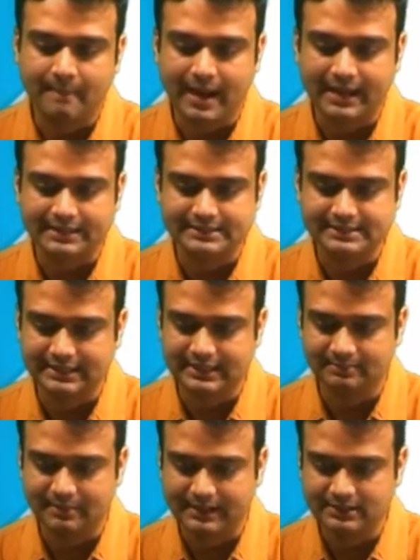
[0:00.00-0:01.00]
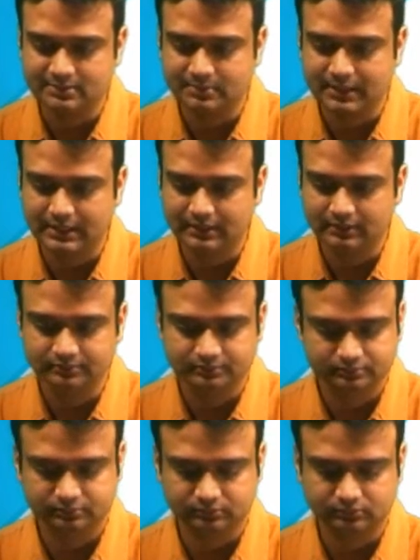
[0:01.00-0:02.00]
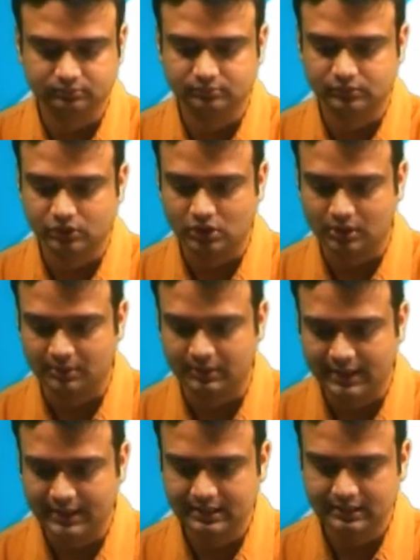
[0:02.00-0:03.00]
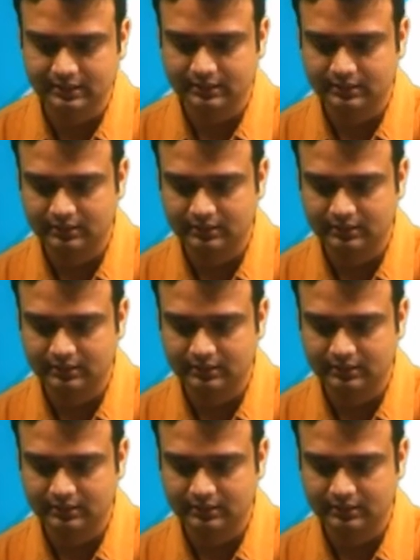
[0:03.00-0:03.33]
by C minus B. Sorry about that.